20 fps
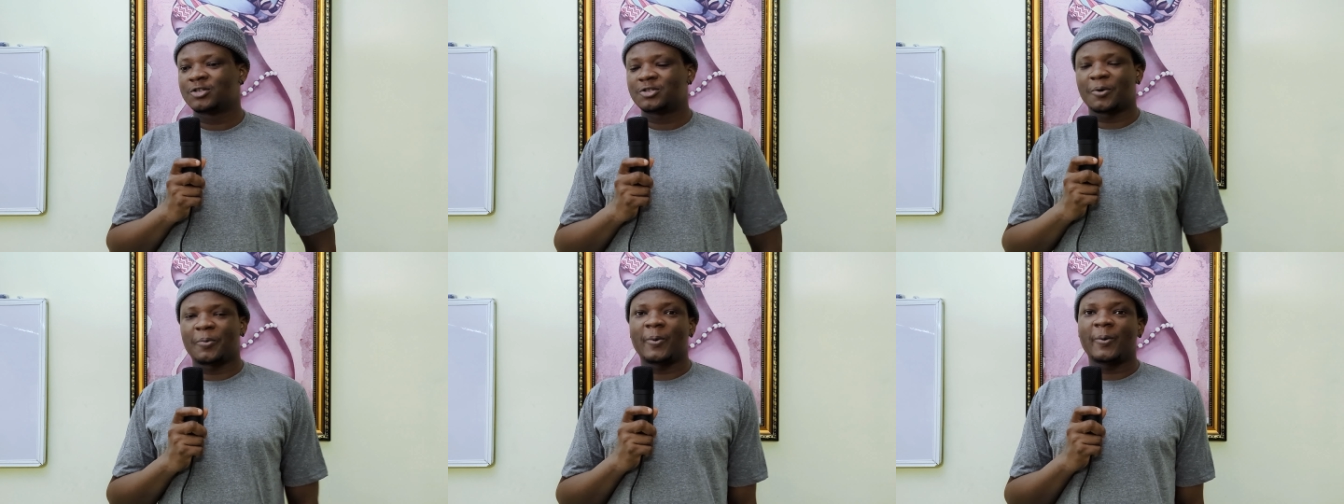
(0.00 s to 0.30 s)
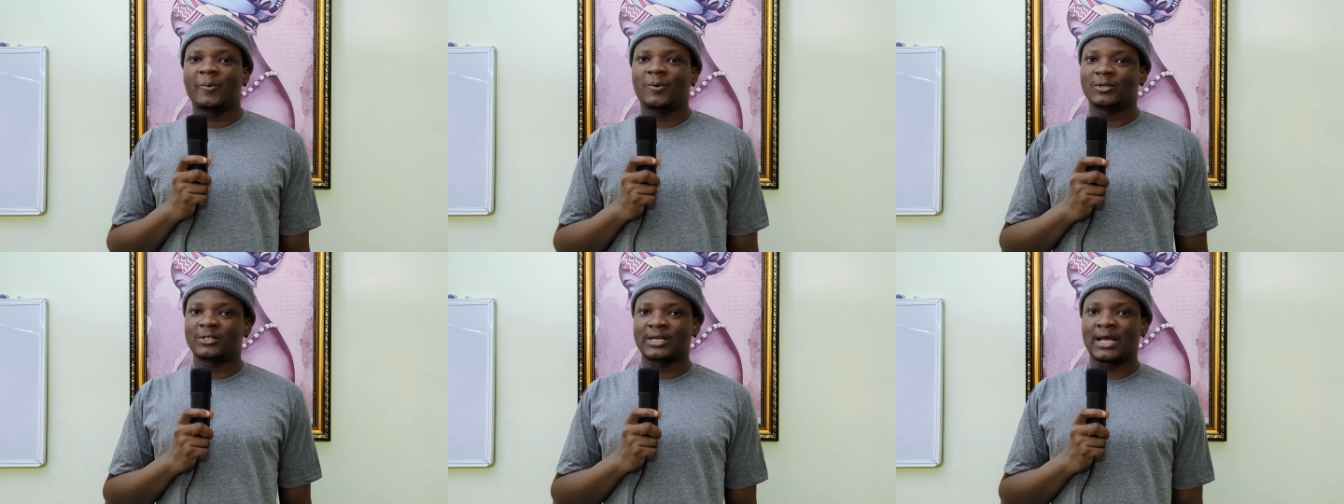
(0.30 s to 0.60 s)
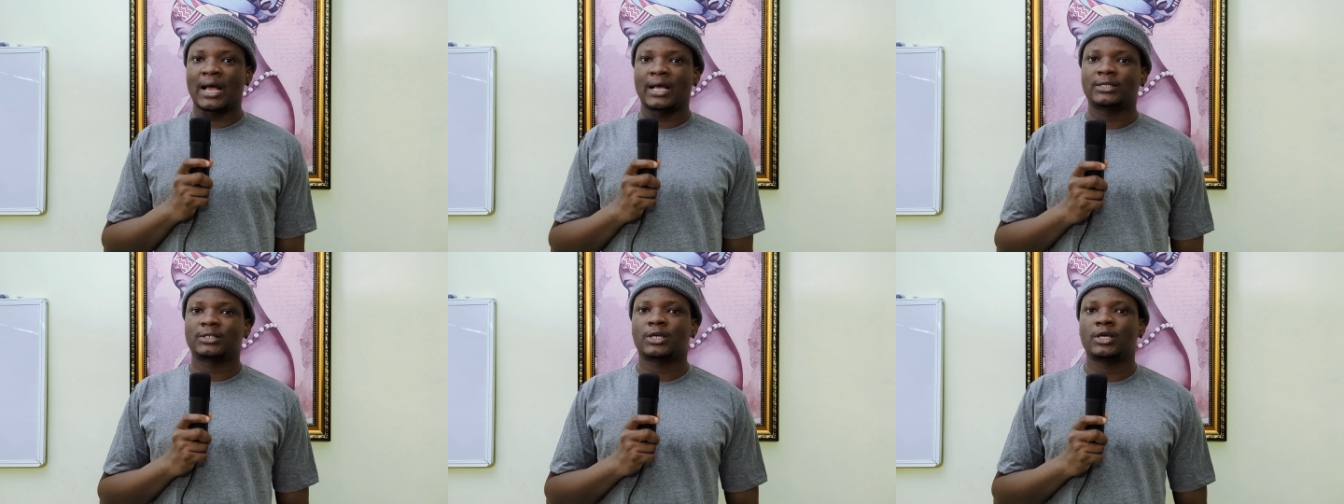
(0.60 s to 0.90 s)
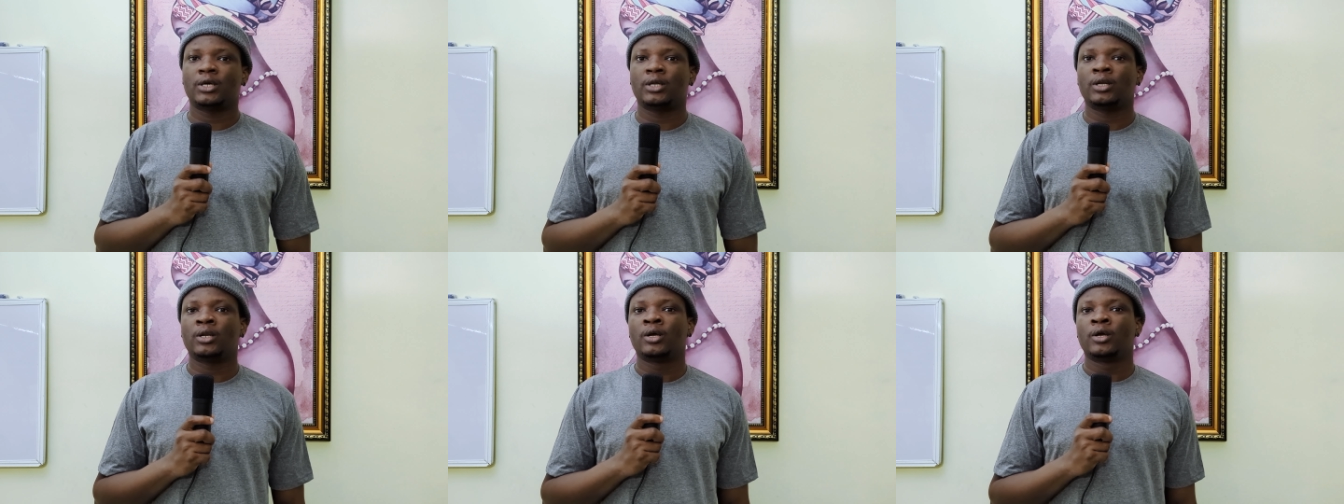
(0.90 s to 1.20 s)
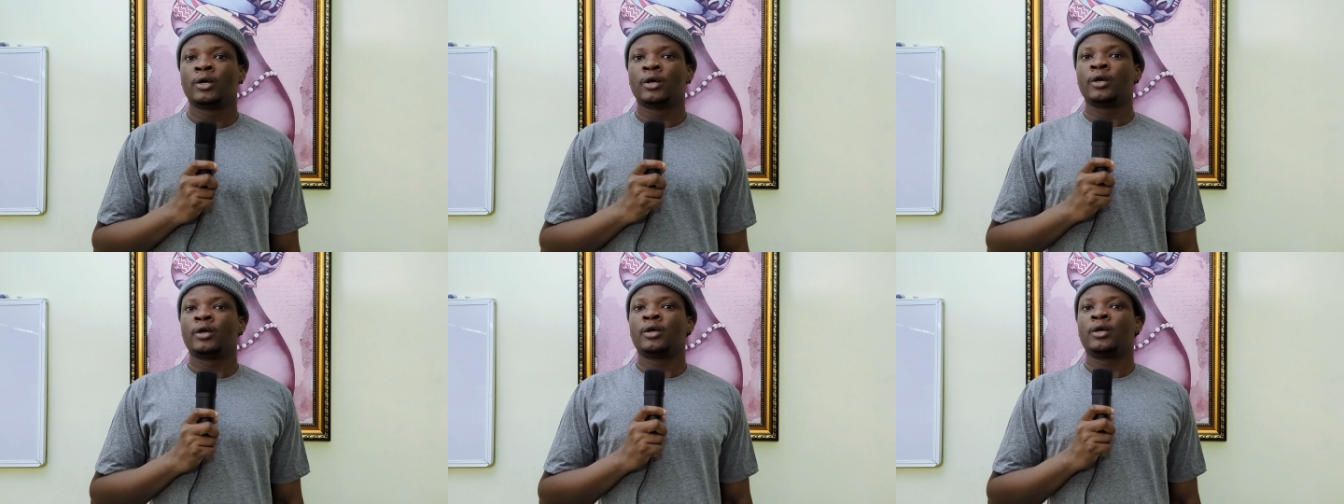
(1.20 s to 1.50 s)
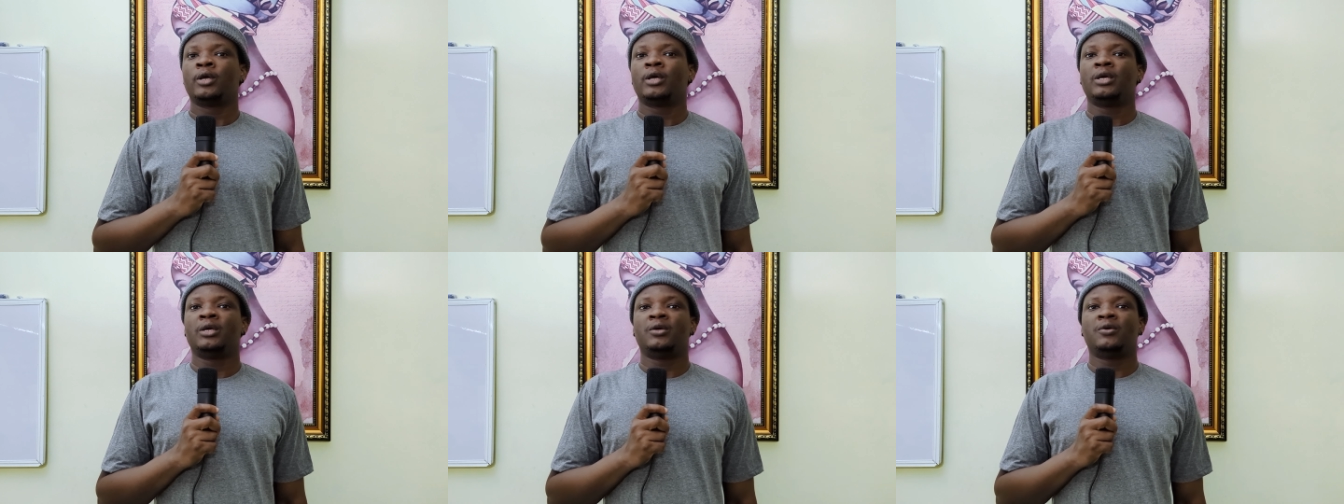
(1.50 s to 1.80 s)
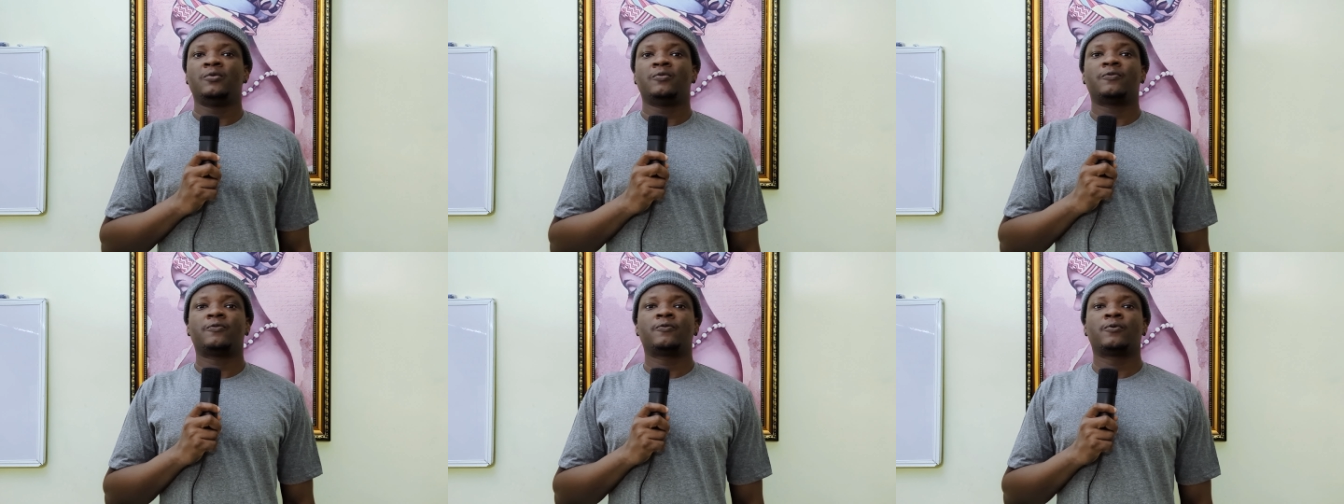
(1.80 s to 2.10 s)
Someone was asking
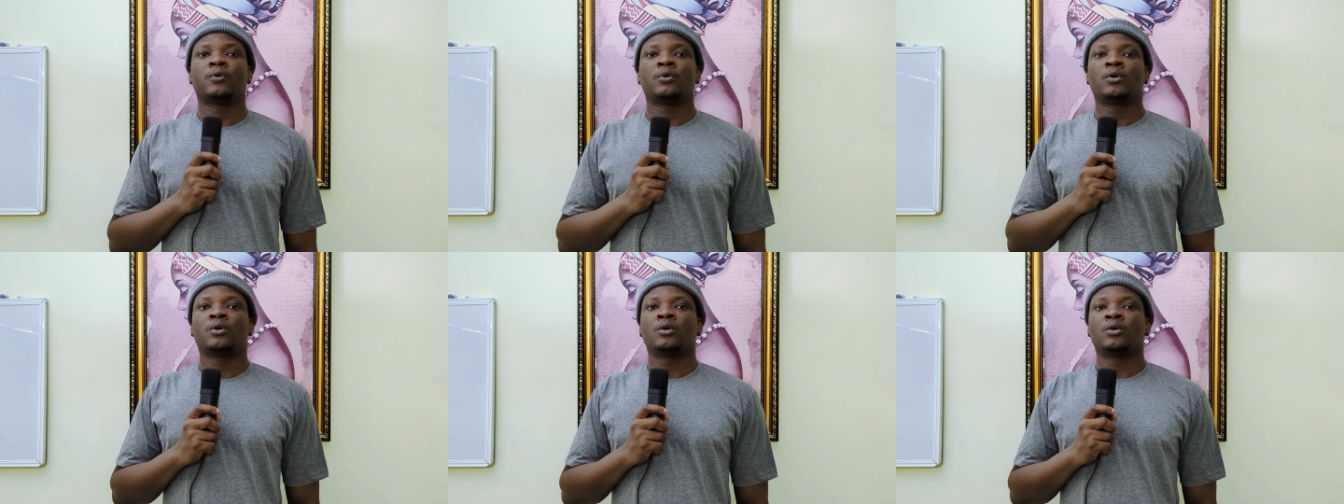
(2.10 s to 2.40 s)
if